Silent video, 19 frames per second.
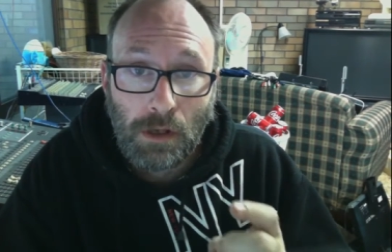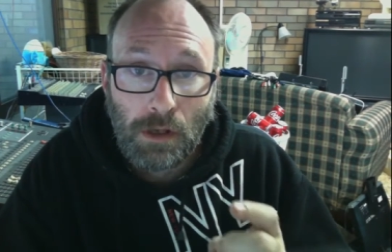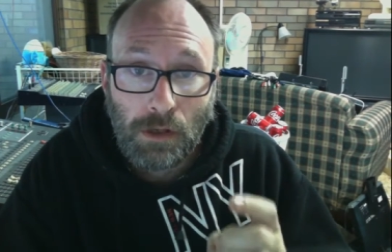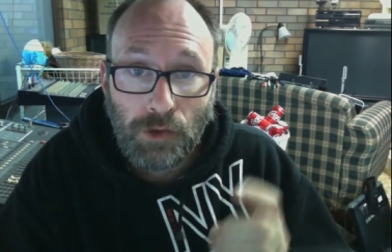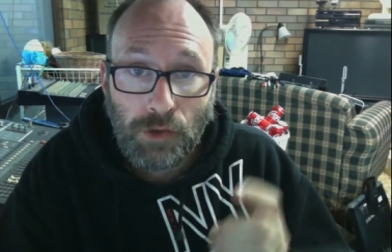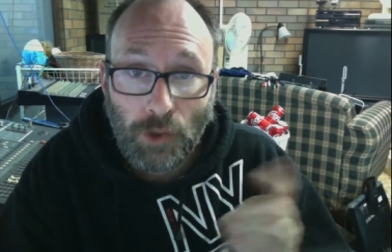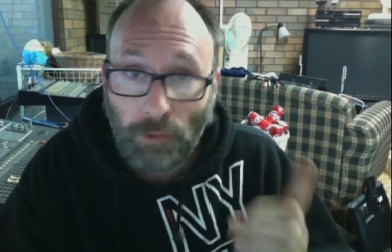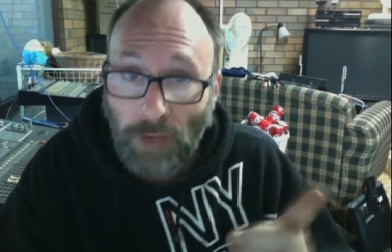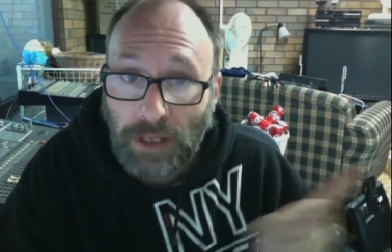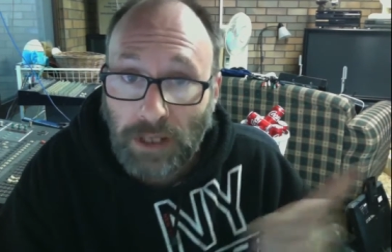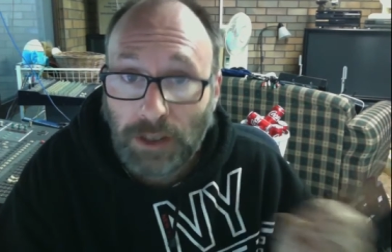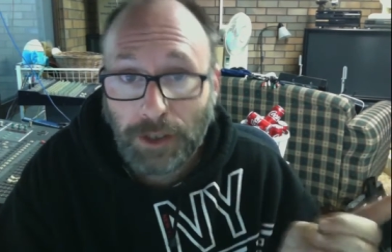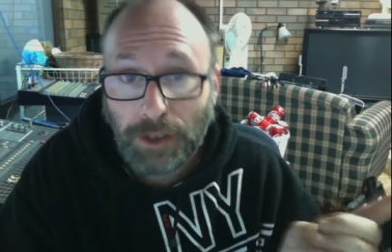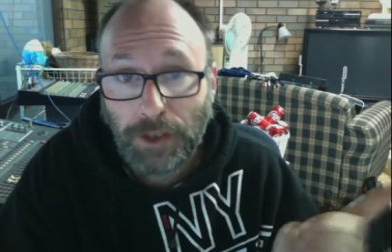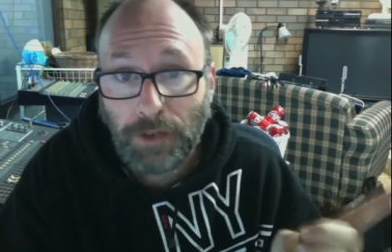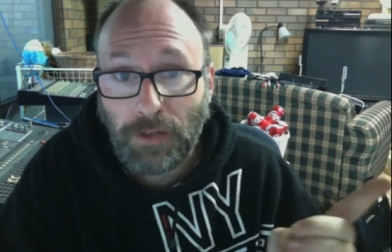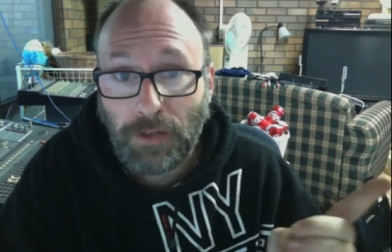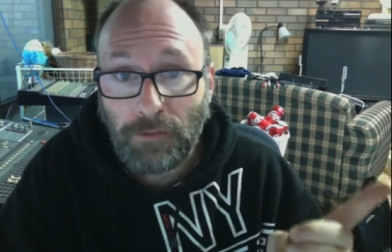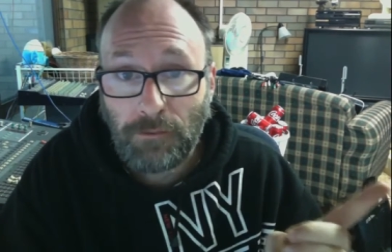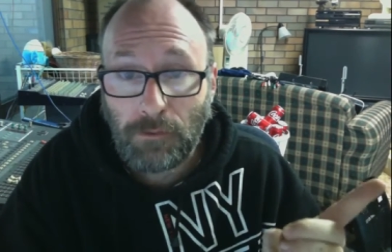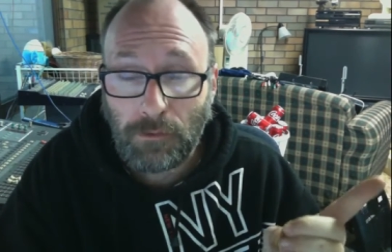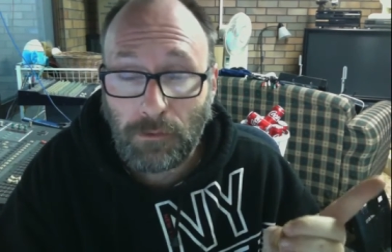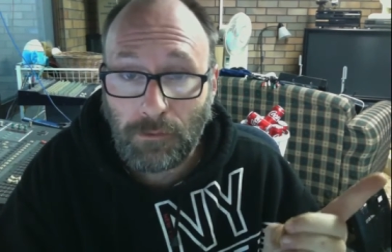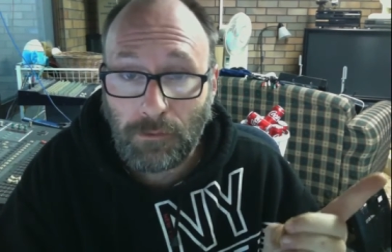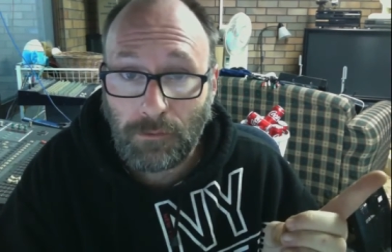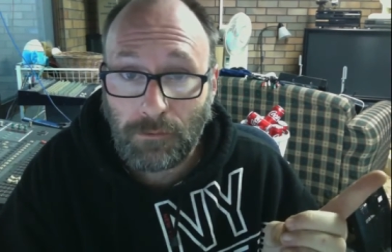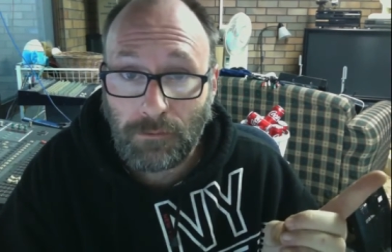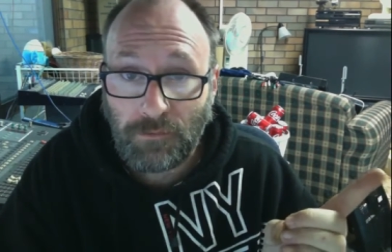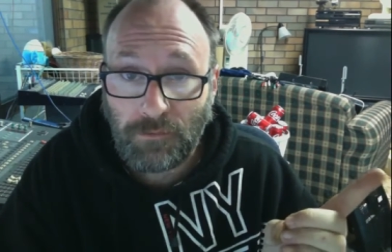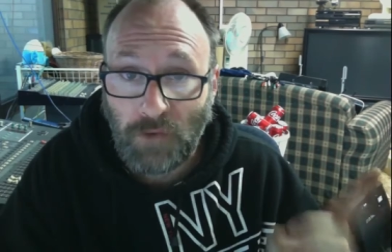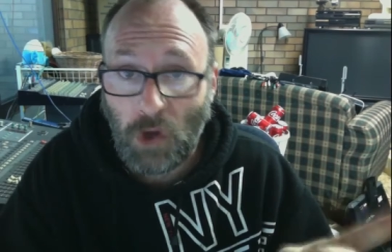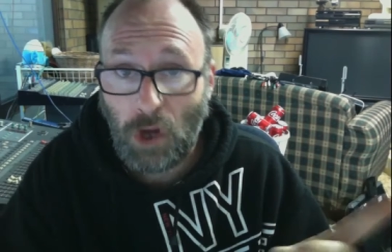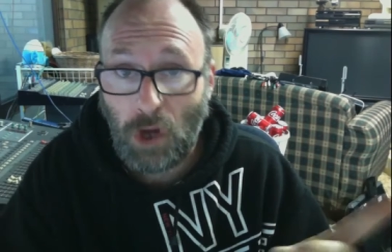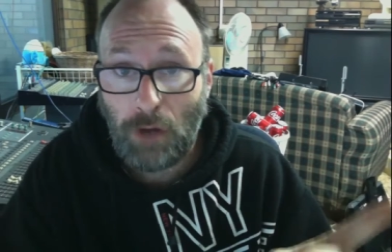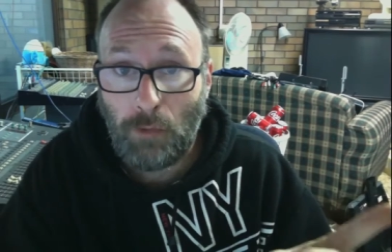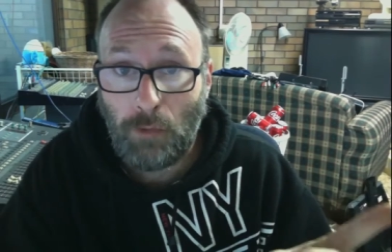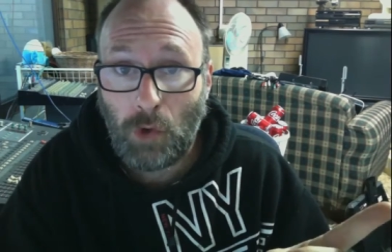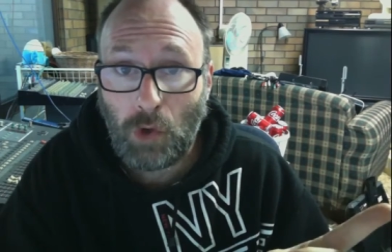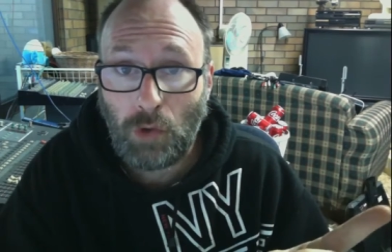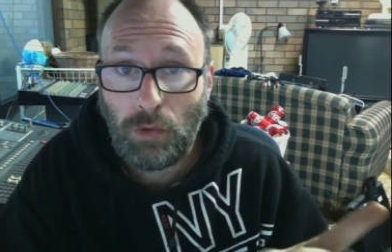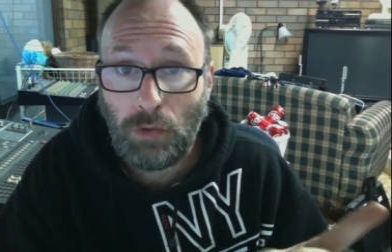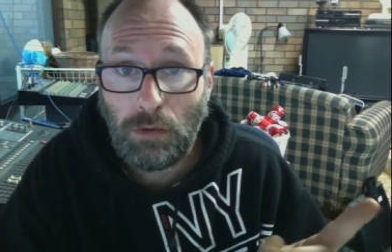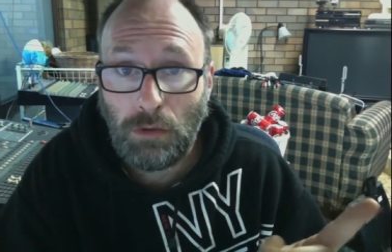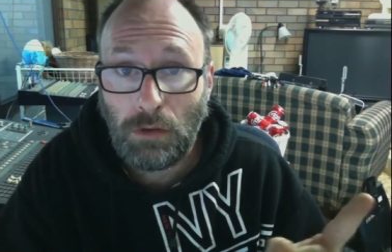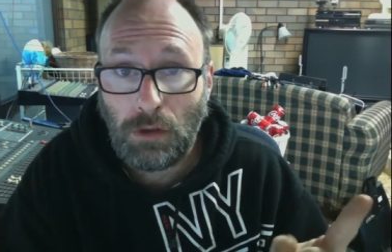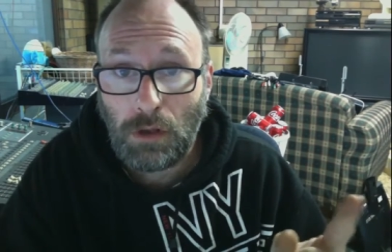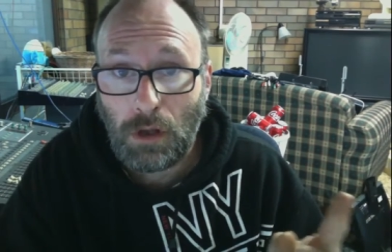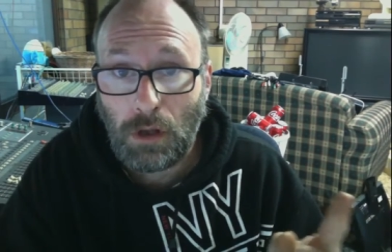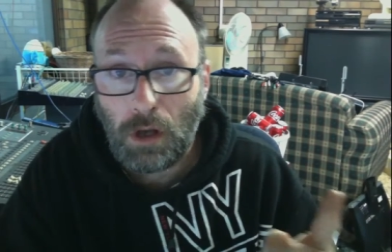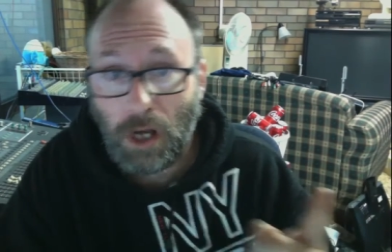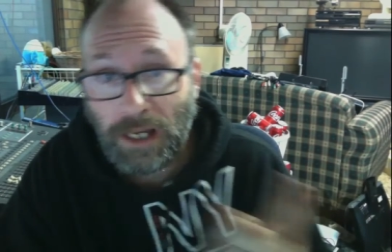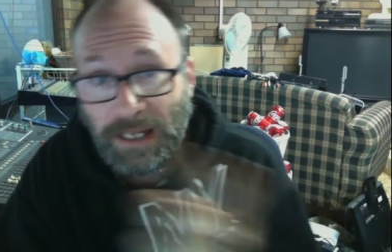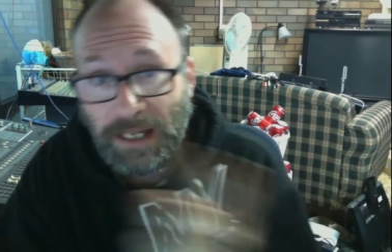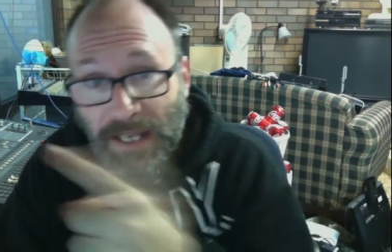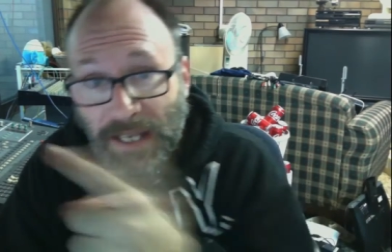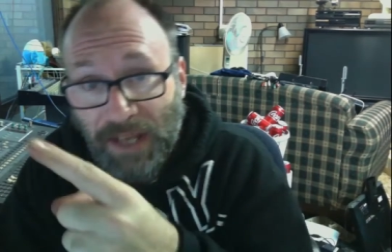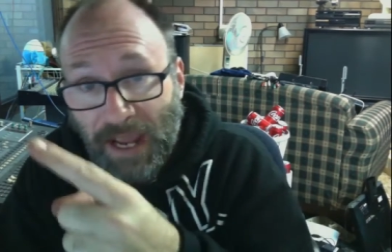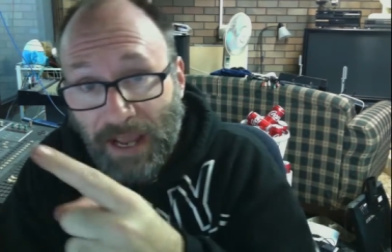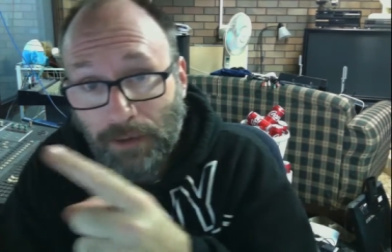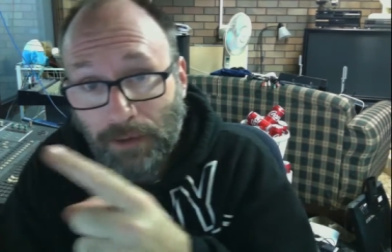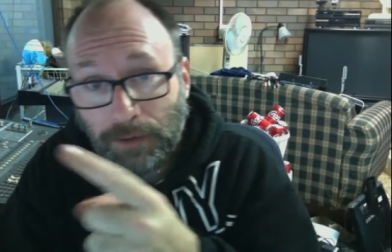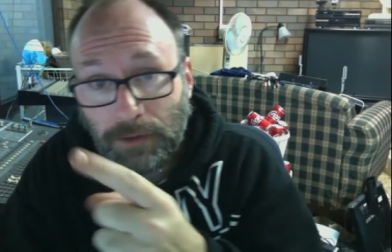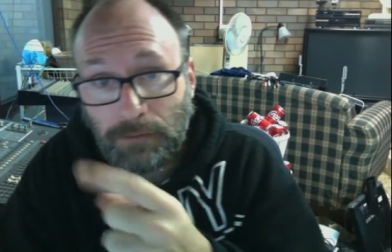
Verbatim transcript: directly to the firewall, I can get out.